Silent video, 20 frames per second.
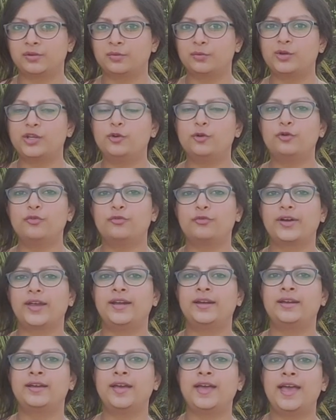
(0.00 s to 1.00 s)
We don't
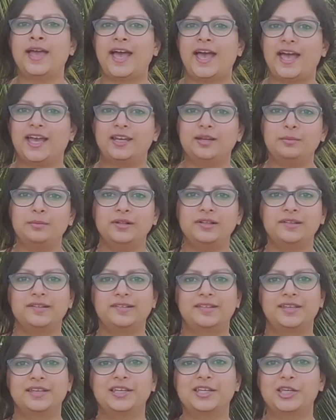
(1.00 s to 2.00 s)
find animals
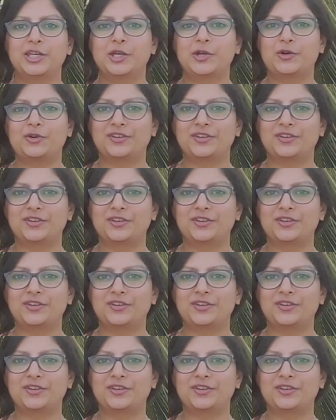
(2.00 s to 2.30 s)
thinking